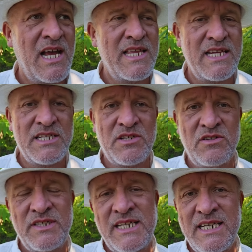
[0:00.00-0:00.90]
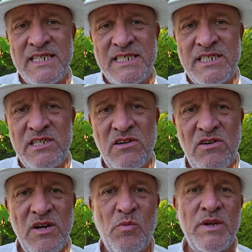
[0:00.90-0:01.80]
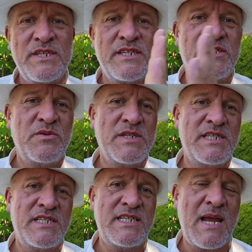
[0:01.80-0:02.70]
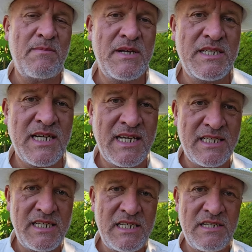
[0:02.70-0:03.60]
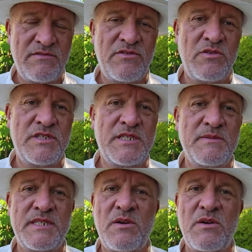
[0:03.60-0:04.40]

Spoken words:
and then it's got the entire winter to establish a decent root system.